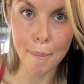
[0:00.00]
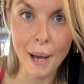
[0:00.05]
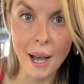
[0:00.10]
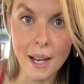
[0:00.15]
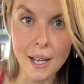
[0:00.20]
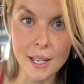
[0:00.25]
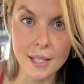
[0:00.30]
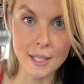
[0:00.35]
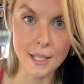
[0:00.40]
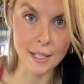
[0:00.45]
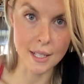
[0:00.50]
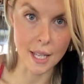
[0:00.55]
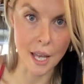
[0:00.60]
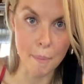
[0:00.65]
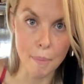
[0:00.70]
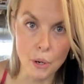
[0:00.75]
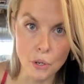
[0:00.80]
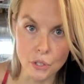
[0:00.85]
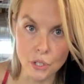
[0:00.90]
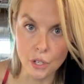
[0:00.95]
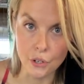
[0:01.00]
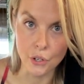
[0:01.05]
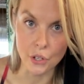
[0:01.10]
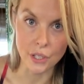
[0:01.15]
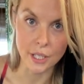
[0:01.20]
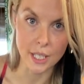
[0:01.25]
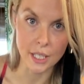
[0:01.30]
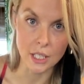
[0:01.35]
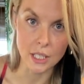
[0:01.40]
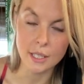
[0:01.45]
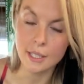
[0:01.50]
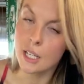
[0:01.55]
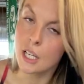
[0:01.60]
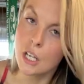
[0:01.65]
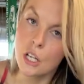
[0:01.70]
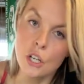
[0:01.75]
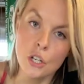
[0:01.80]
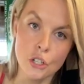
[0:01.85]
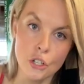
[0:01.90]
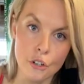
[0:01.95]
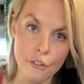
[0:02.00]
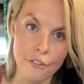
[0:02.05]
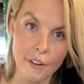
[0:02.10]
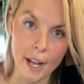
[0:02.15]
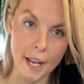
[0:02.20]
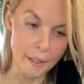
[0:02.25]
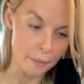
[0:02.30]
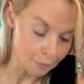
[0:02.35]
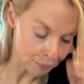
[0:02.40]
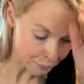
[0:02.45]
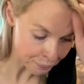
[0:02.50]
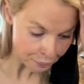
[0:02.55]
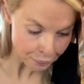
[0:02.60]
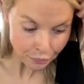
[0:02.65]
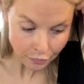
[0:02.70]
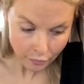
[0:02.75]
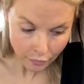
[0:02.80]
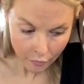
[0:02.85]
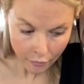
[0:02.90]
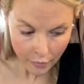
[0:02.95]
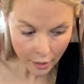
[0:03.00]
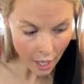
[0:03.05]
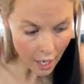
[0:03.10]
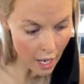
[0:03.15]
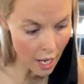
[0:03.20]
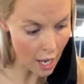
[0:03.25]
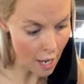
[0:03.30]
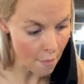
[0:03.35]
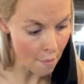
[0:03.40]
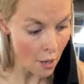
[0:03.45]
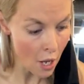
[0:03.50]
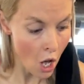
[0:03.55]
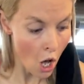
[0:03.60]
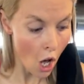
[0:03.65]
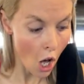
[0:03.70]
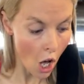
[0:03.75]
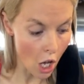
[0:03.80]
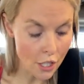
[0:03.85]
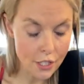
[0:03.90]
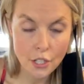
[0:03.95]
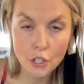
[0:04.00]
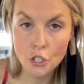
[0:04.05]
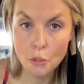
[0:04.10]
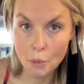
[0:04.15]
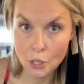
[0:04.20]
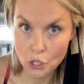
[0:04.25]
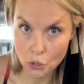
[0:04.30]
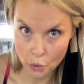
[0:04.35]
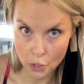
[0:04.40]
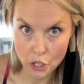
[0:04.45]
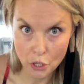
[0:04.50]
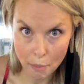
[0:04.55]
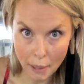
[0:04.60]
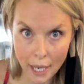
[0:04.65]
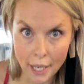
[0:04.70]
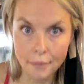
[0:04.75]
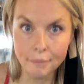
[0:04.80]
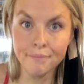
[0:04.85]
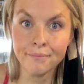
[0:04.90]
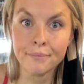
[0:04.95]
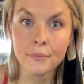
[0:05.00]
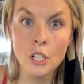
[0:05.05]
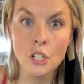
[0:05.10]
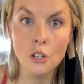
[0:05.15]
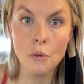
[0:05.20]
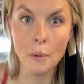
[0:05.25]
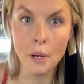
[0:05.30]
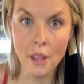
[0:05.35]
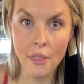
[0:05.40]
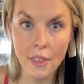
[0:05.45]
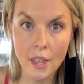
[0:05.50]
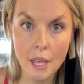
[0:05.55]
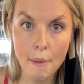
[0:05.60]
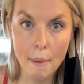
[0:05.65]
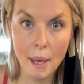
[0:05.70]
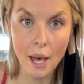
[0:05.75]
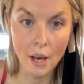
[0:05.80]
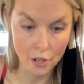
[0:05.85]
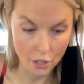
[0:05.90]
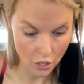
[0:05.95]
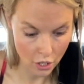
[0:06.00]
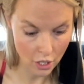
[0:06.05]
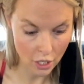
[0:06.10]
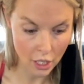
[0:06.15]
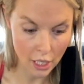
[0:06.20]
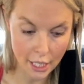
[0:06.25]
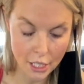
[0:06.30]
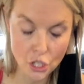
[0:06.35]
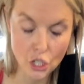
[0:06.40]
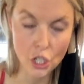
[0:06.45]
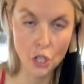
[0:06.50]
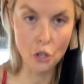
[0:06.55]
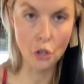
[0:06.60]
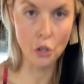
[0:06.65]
bias into that posterior tilt, you're fine. Also, you want to squeeze your butt. You want to think about clenching